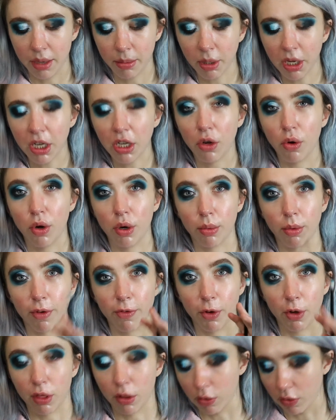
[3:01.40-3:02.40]
then I'm going to go on a
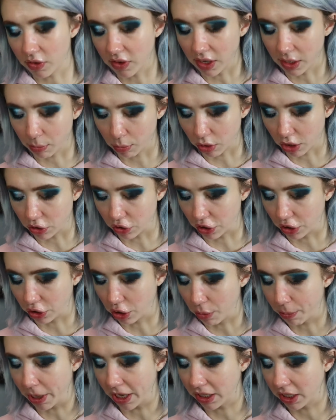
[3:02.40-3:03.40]
Rephr 13 brush and
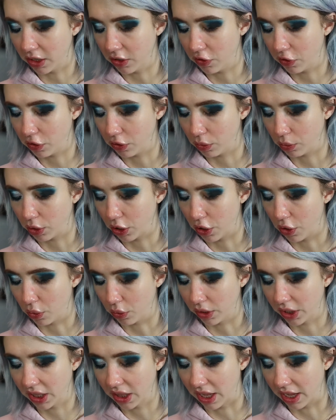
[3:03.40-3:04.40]
go back into
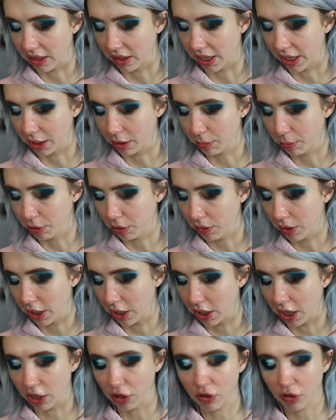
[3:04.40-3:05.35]
Cannoli, that lighter blue there.